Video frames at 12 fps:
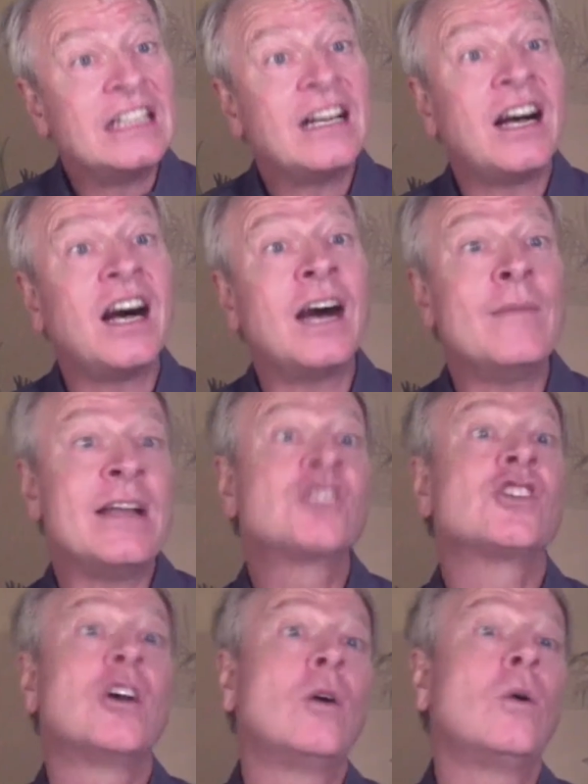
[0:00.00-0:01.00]
And
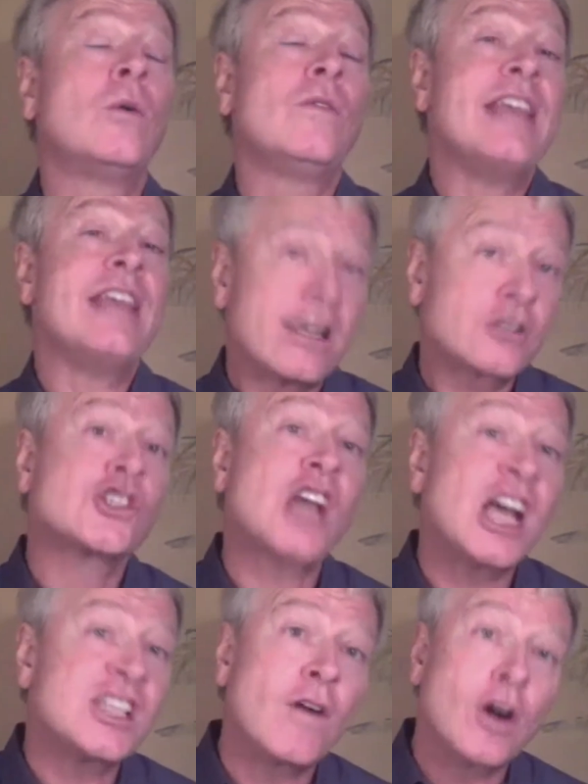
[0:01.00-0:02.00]
so the
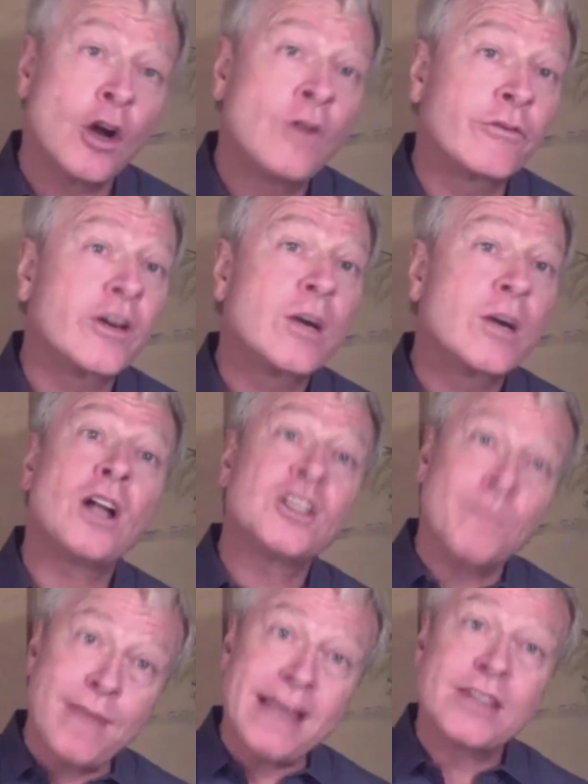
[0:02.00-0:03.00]
exercise of our own free will to
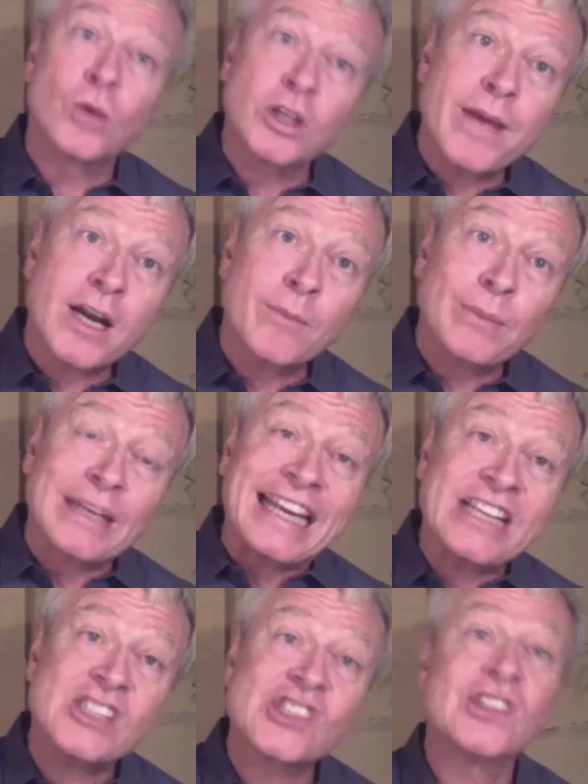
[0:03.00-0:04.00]
make the world a better
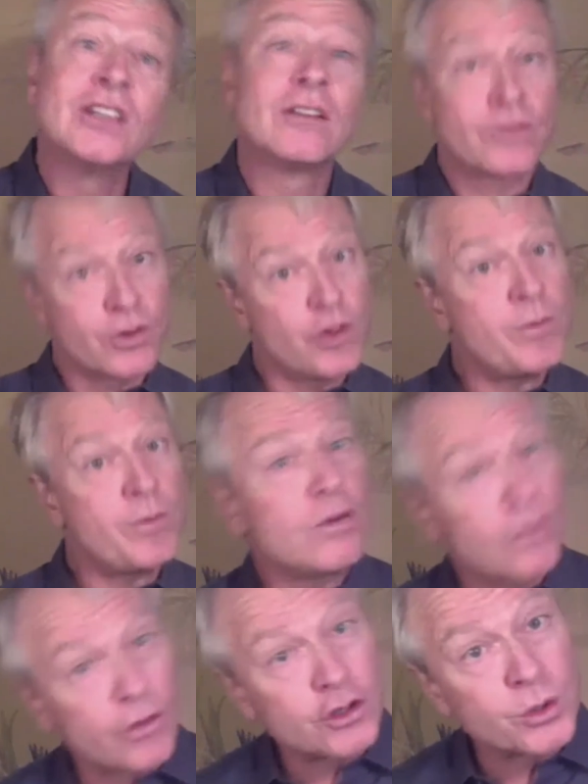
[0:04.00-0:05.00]
place through the
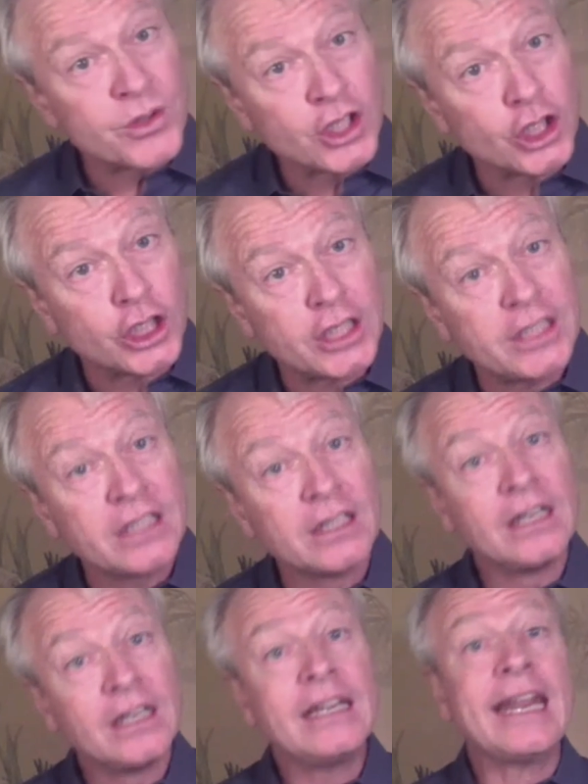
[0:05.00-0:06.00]
beautiful, the true, and the good
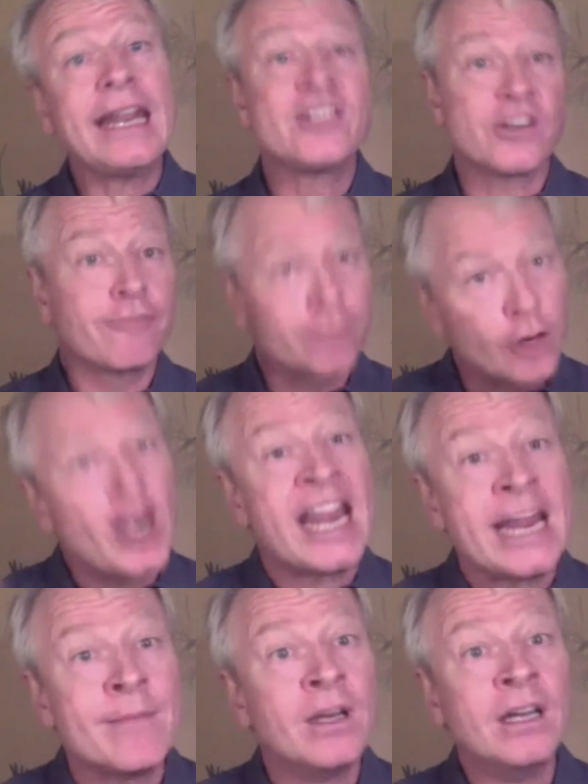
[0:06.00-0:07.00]
is a
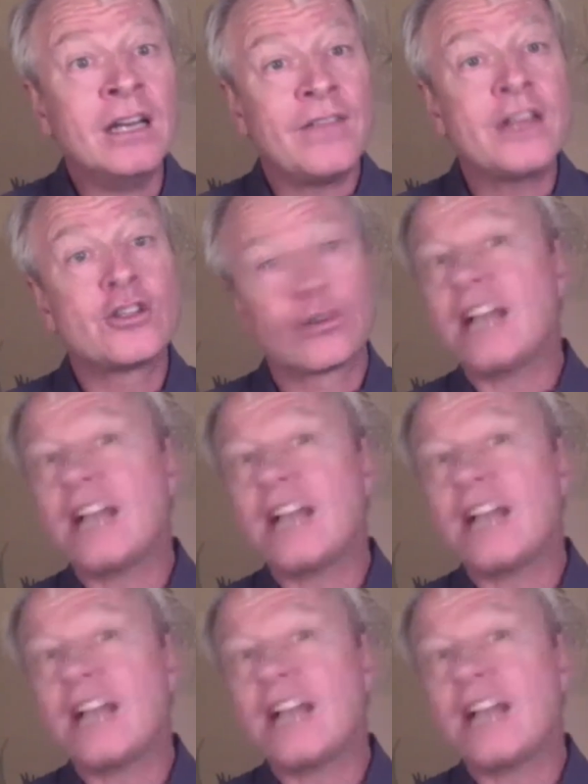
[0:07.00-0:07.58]
frame that tries to